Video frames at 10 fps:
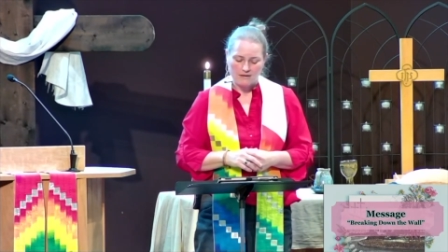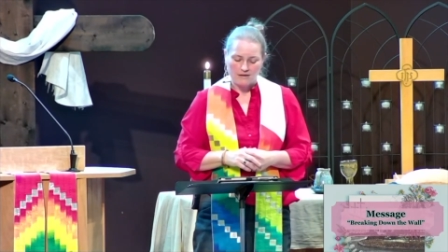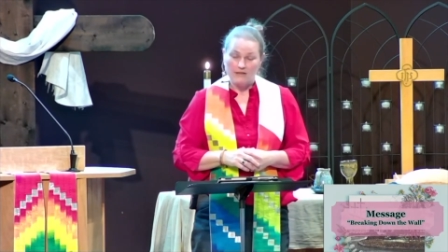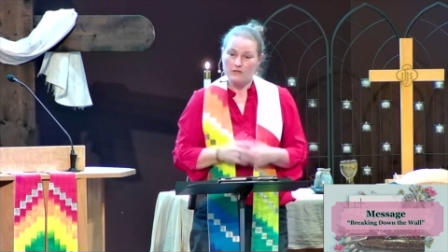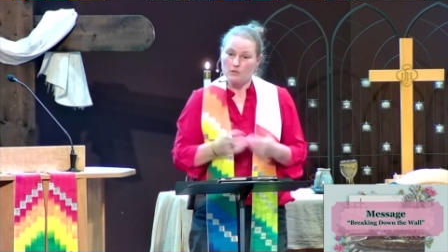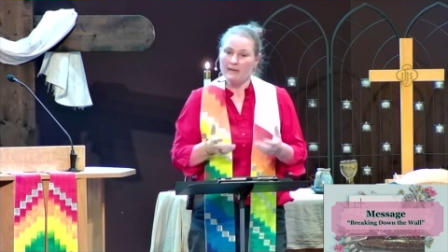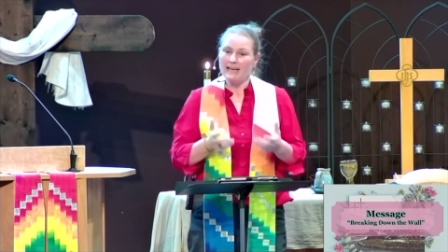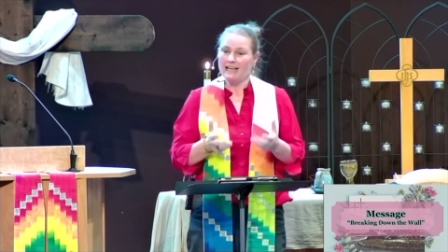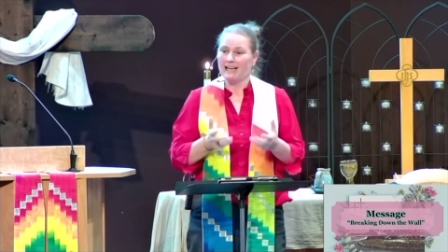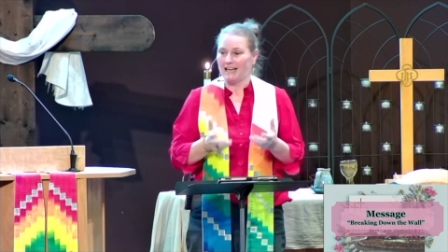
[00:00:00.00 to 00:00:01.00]
There's
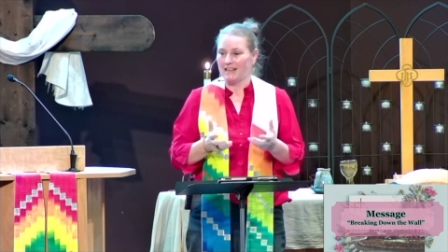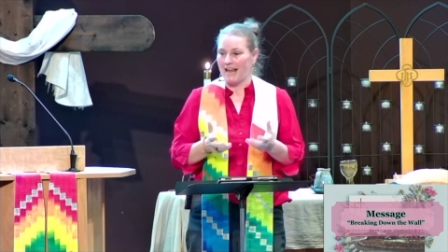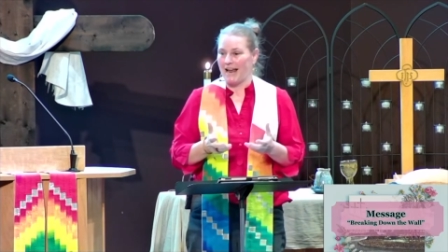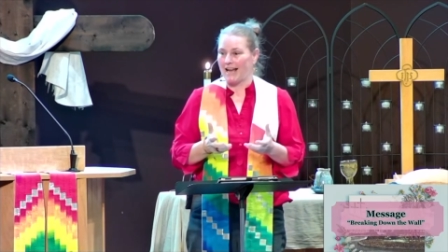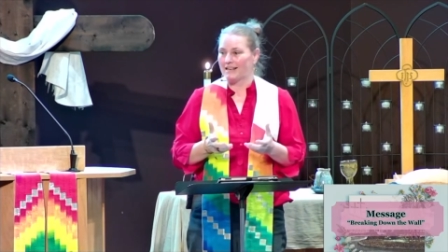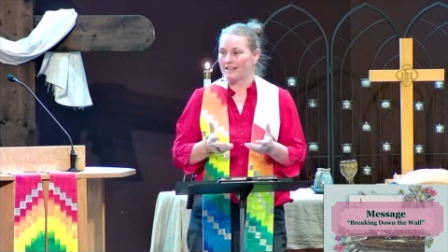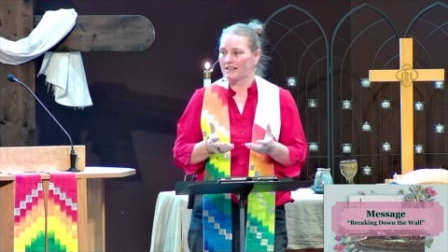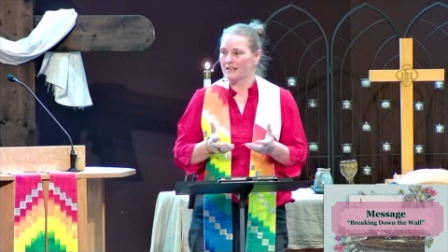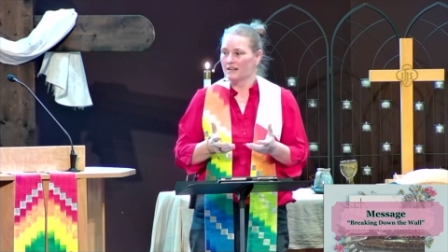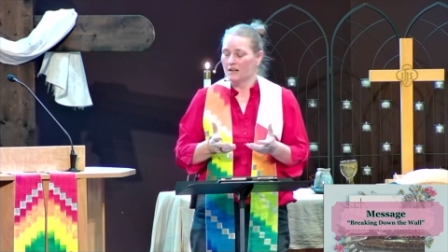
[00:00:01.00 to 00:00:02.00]
meaning in that.
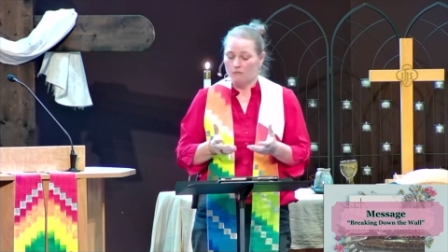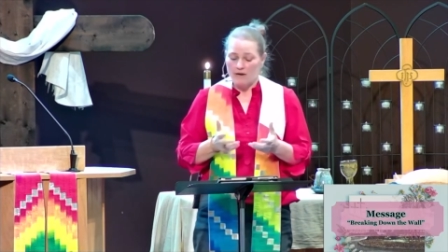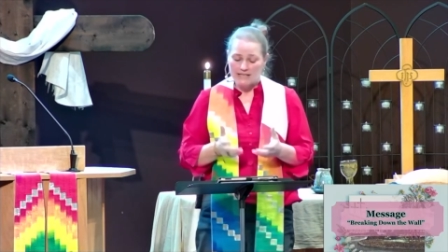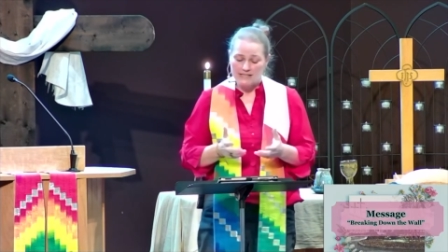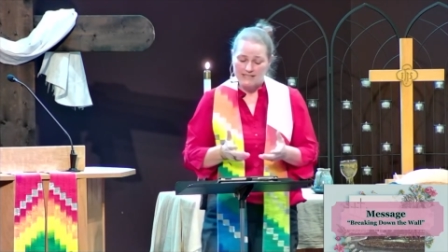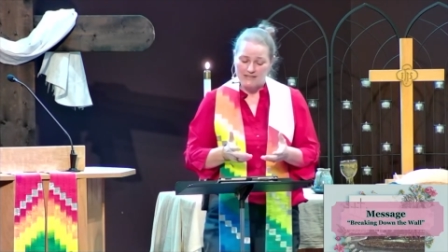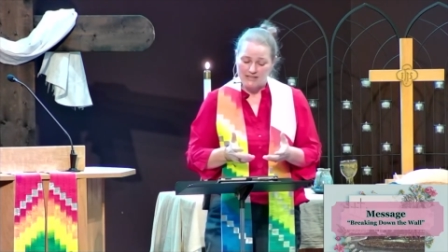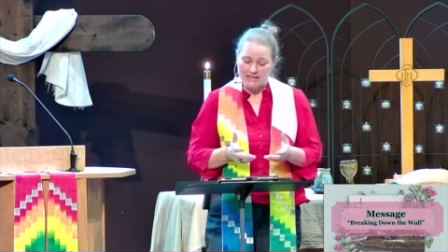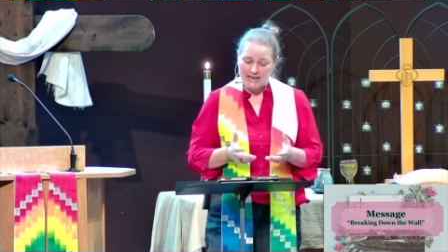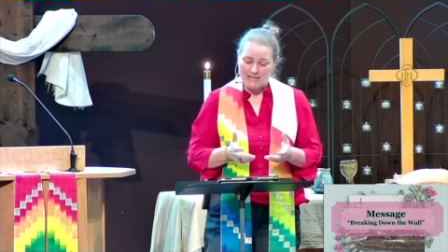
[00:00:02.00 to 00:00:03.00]

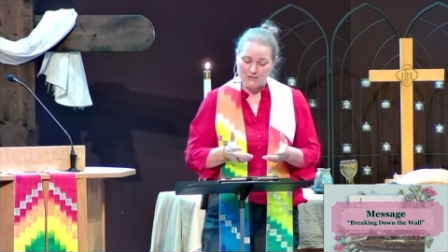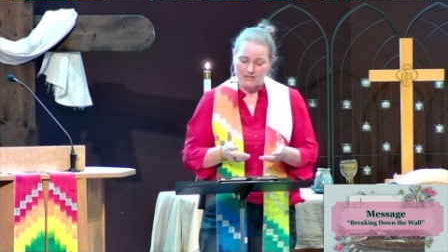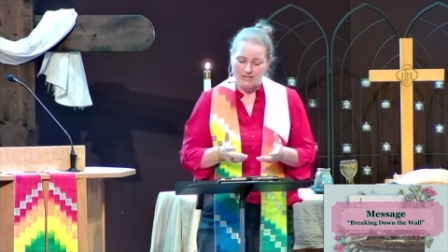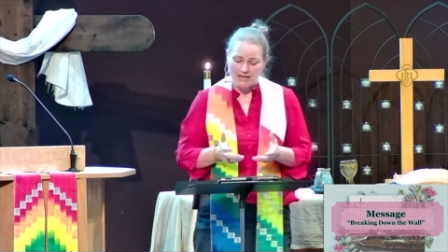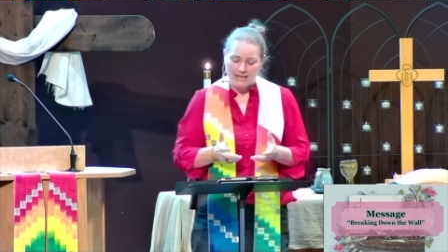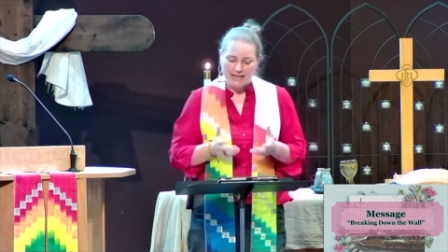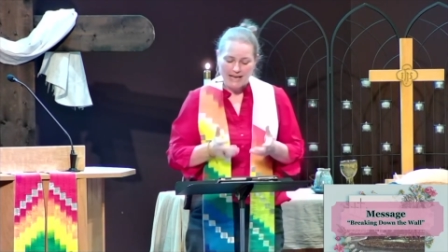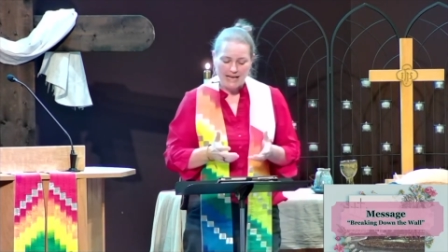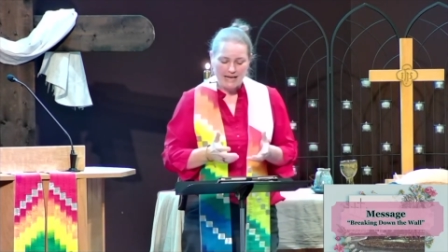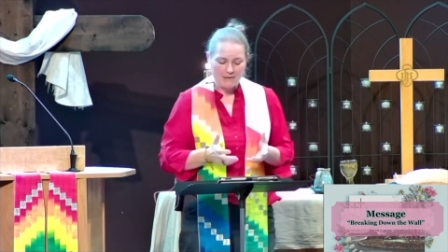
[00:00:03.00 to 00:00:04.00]
Reconciliation
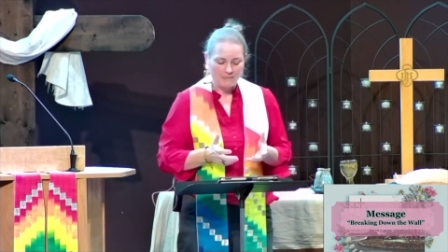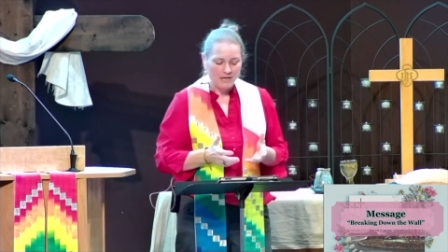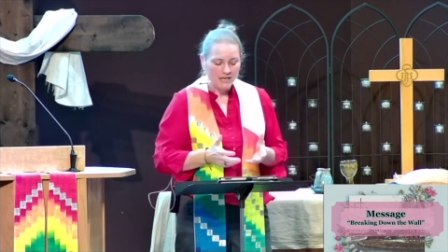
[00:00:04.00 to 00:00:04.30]
came